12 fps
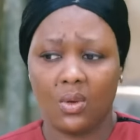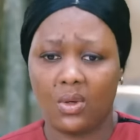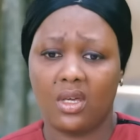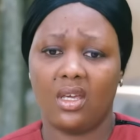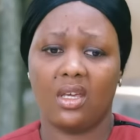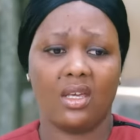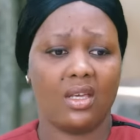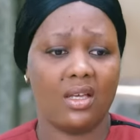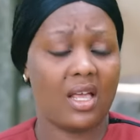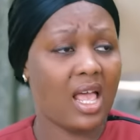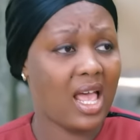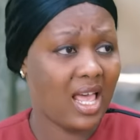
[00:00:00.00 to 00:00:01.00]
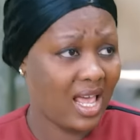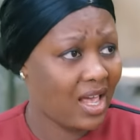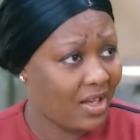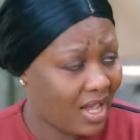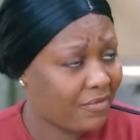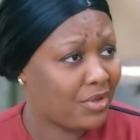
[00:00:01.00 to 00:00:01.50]
Okay.
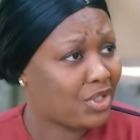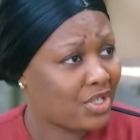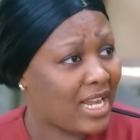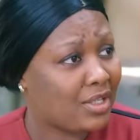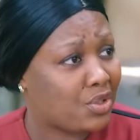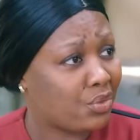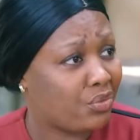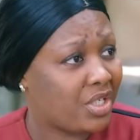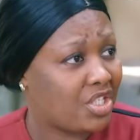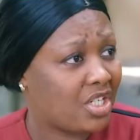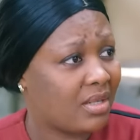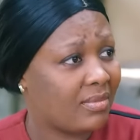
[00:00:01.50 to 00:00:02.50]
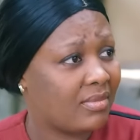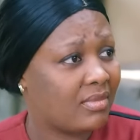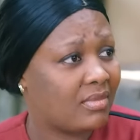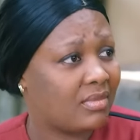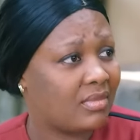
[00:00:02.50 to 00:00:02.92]
Have you tried to reach him?